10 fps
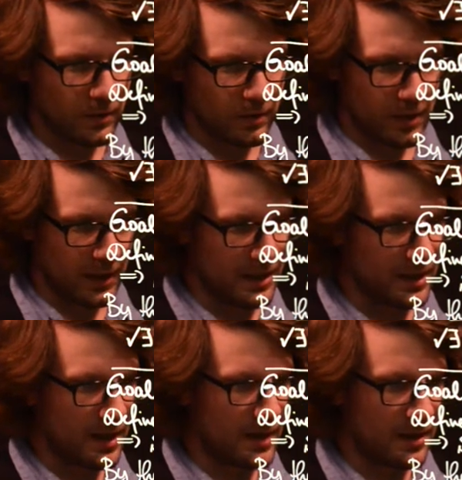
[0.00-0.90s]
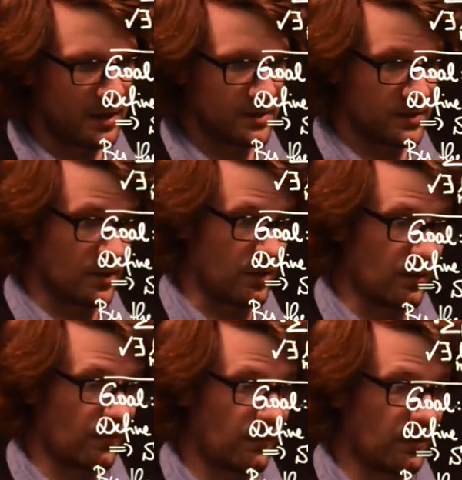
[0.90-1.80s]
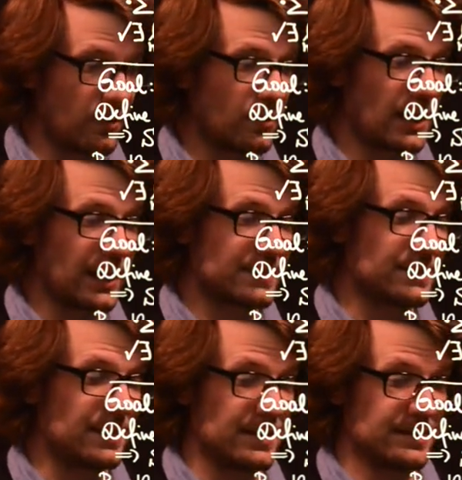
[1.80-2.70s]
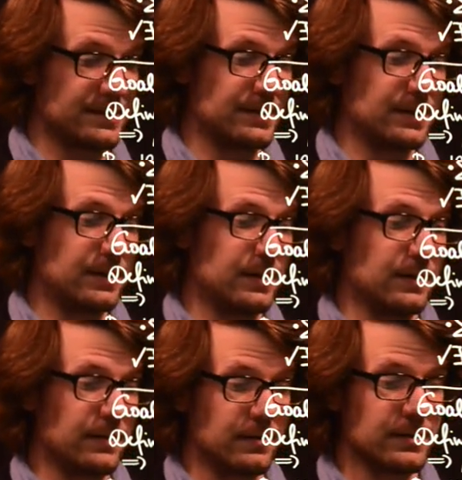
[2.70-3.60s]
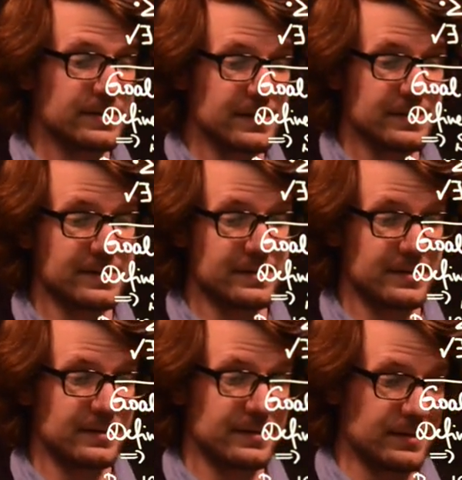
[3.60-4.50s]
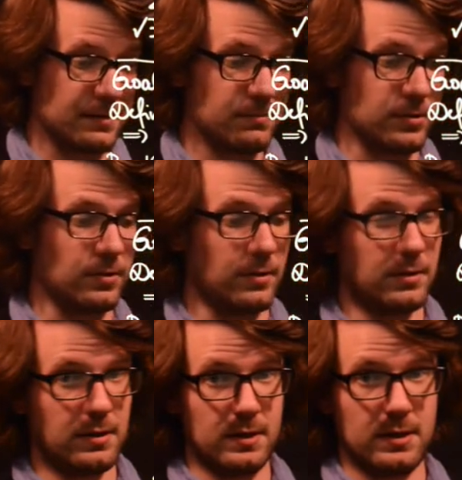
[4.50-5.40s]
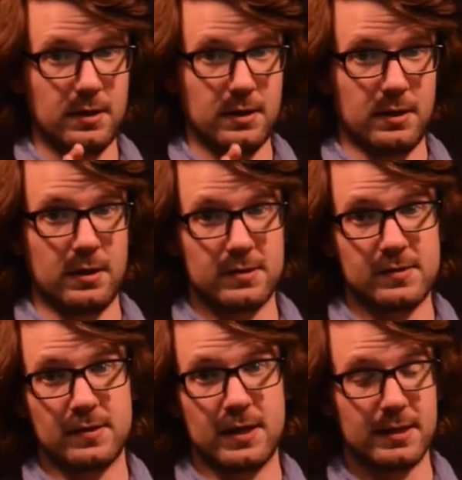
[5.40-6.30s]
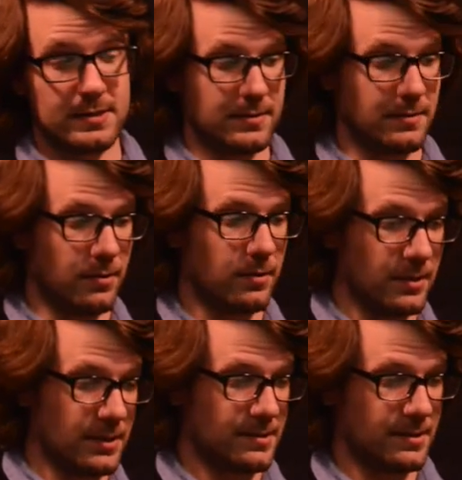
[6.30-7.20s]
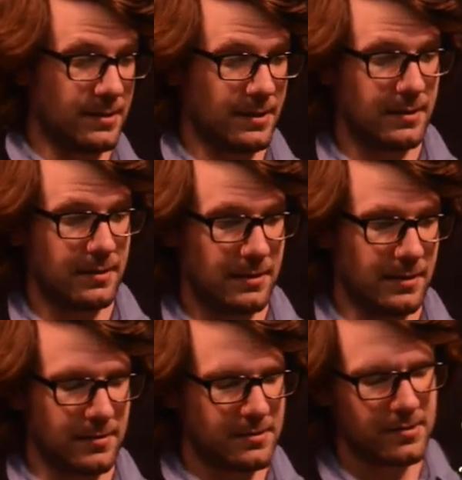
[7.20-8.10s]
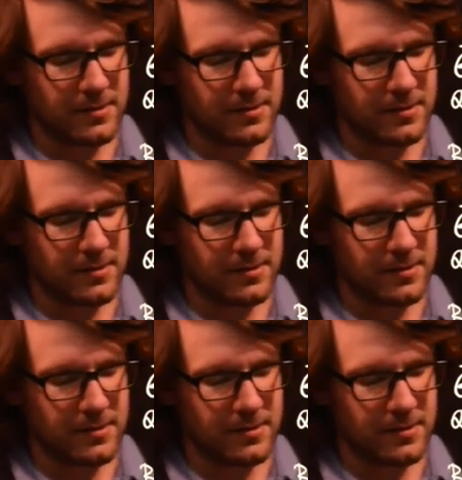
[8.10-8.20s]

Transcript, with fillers: Okay, so for all x and s, uh, there exists some ball uh, so that the ball is in, in uh, so